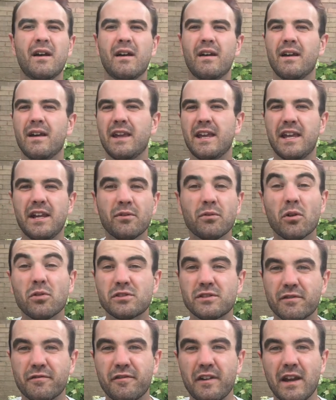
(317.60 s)
heroes
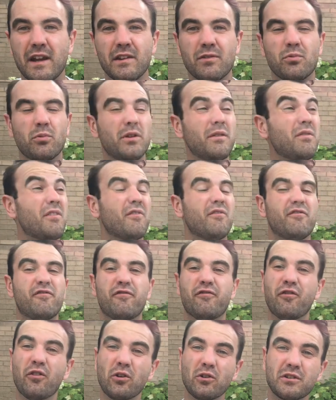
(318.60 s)
of faith, one of the
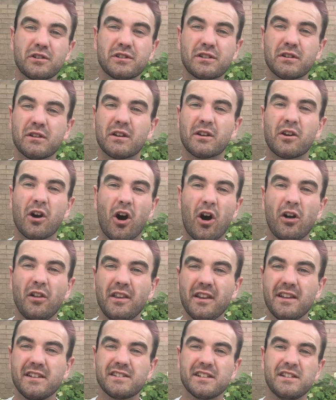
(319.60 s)
first
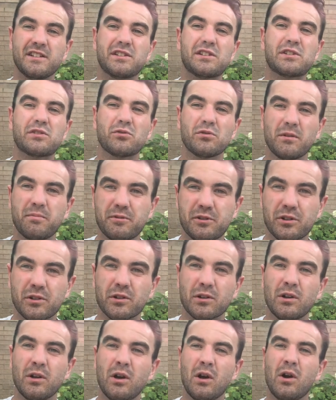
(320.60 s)
callings in Scripture
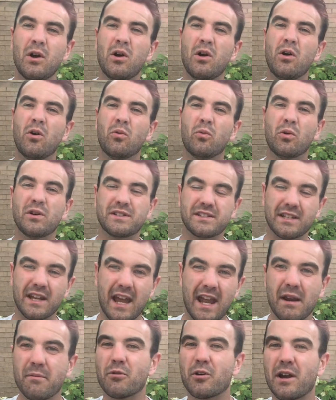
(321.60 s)
was to
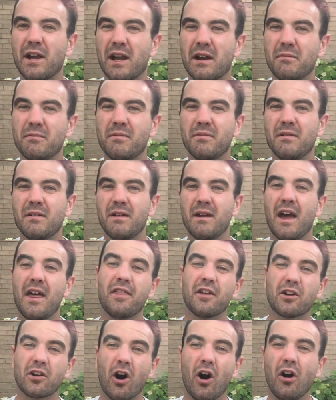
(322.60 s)
Abraham. And the
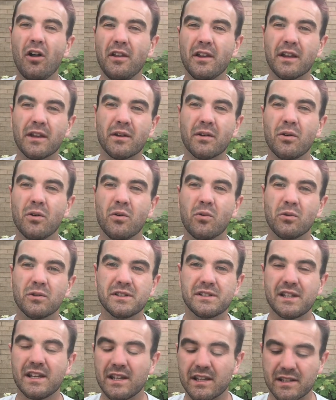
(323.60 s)
calling was
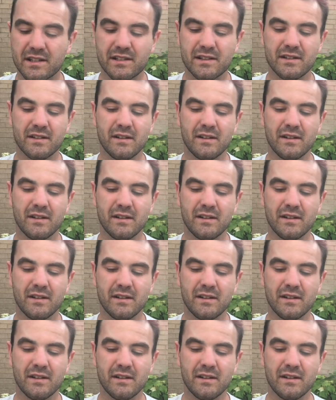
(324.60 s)
this.